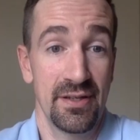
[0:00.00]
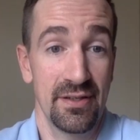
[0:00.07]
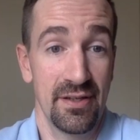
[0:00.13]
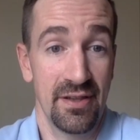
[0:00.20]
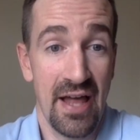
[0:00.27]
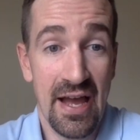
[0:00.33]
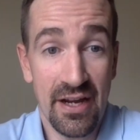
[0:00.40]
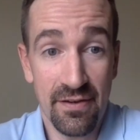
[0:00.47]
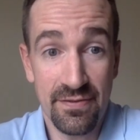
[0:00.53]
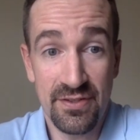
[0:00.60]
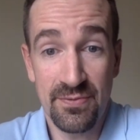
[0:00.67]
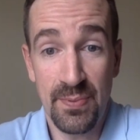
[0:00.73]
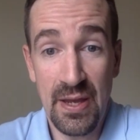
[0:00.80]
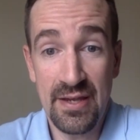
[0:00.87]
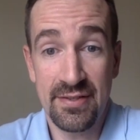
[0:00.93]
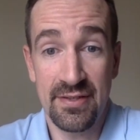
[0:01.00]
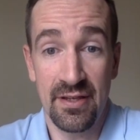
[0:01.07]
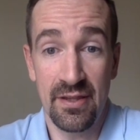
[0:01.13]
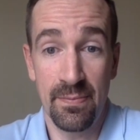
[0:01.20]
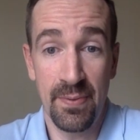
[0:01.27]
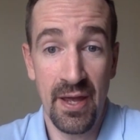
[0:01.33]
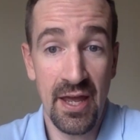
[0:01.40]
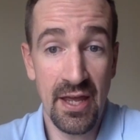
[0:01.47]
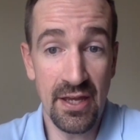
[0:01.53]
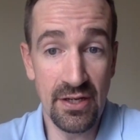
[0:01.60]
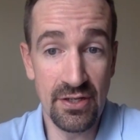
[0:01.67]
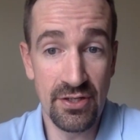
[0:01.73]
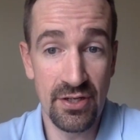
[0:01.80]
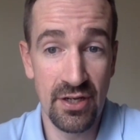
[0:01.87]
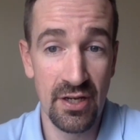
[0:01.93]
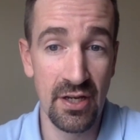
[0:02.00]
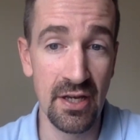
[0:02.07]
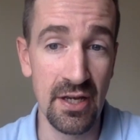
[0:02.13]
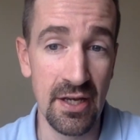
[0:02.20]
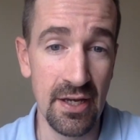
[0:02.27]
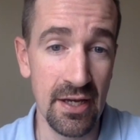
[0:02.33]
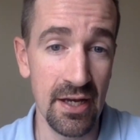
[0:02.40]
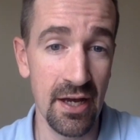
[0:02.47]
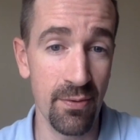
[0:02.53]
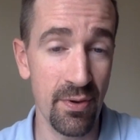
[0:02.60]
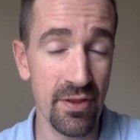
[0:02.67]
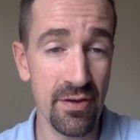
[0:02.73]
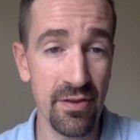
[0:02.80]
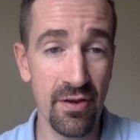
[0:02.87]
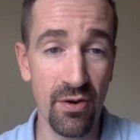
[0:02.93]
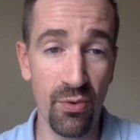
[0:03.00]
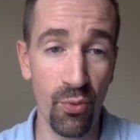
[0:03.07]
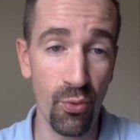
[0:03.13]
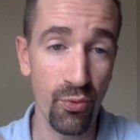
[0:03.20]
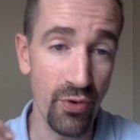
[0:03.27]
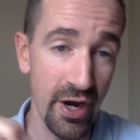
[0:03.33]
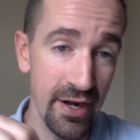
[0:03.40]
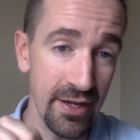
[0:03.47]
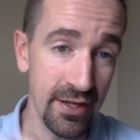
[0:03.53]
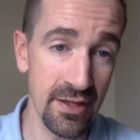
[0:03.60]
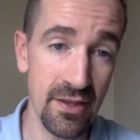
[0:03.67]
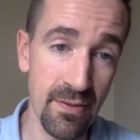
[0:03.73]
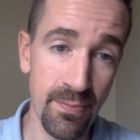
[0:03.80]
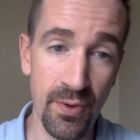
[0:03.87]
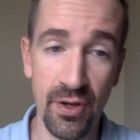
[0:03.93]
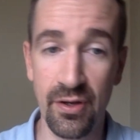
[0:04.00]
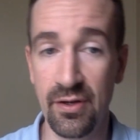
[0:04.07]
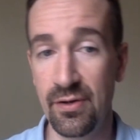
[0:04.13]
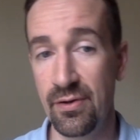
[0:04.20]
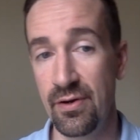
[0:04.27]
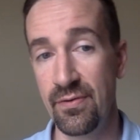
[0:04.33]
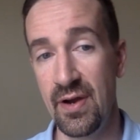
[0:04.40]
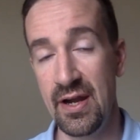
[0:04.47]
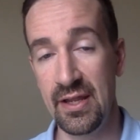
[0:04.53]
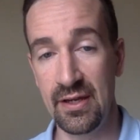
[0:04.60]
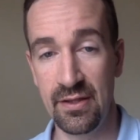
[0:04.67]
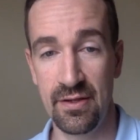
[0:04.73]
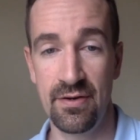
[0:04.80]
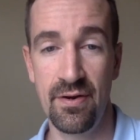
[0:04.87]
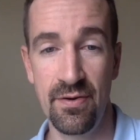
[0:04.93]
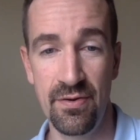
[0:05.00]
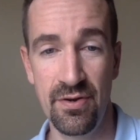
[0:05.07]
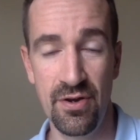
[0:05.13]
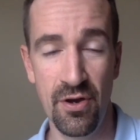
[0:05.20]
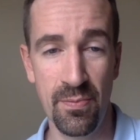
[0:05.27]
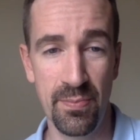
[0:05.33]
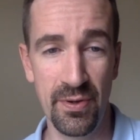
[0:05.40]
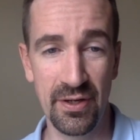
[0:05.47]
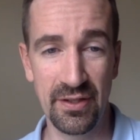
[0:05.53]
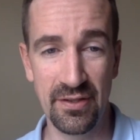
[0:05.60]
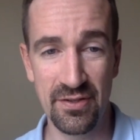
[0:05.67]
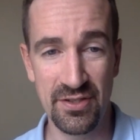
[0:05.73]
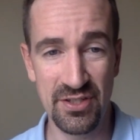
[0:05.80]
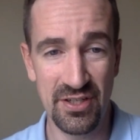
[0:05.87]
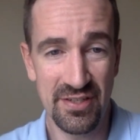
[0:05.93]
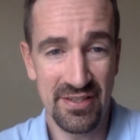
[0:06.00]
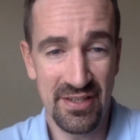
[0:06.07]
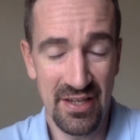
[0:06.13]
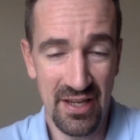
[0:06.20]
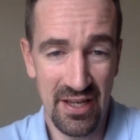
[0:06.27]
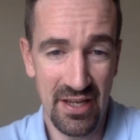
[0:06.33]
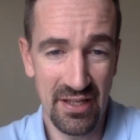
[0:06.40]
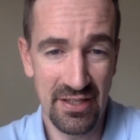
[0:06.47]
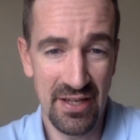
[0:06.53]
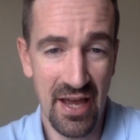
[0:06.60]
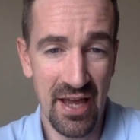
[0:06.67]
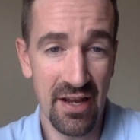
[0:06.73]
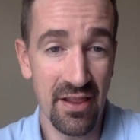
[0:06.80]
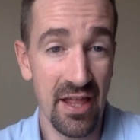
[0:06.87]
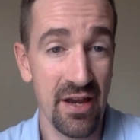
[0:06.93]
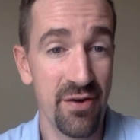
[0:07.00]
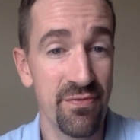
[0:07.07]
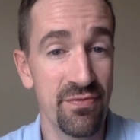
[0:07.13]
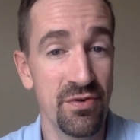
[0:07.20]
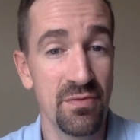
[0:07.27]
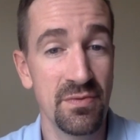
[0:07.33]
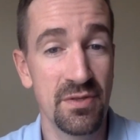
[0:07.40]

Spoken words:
lack of space on the page. Whether they're writing in the book or writing in their own notebook, there's just not a lot of room to